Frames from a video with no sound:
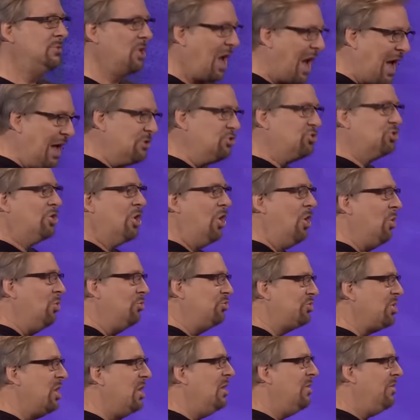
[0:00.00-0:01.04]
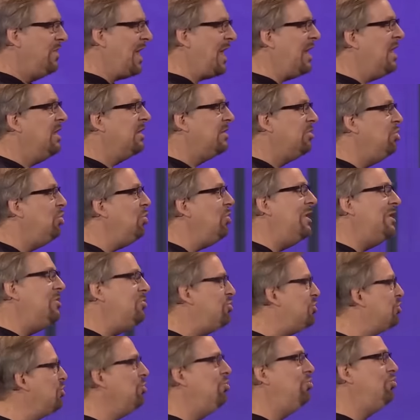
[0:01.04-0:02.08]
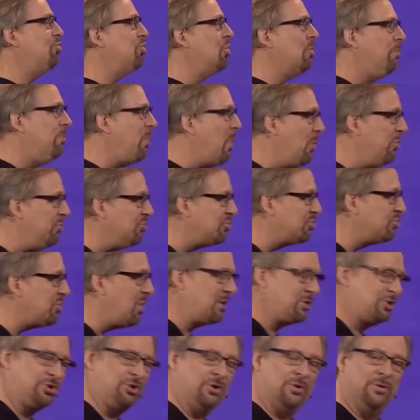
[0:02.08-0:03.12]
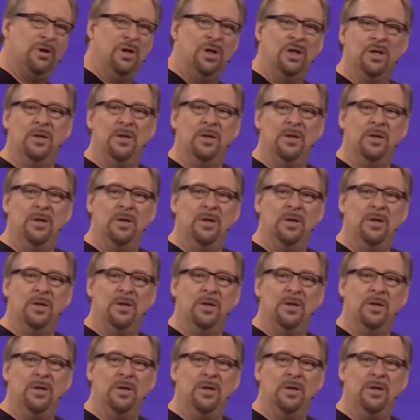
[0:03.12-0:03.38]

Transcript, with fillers: God chose that. You didn't choose your bone structure.